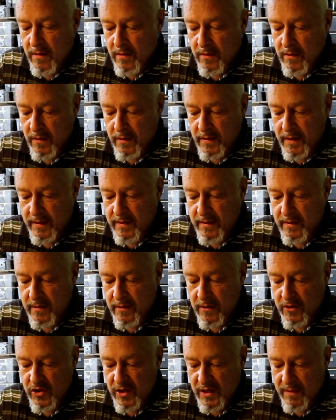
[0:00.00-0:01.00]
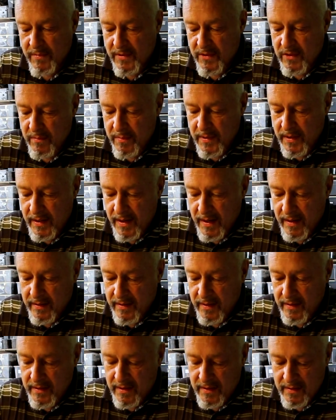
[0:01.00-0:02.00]
So this seems to be, uh,
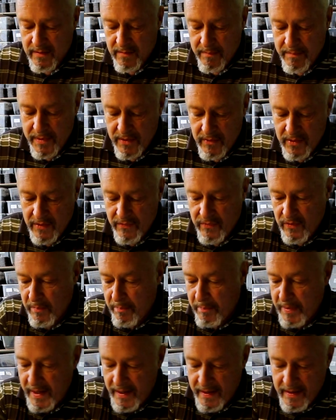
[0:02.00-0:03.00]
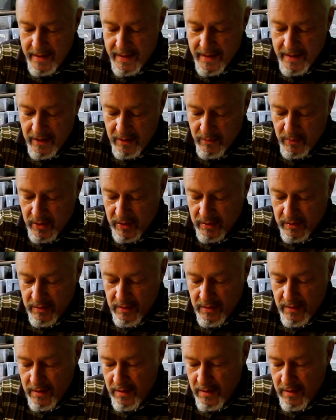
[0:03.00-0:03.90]
this is a beautiful big L1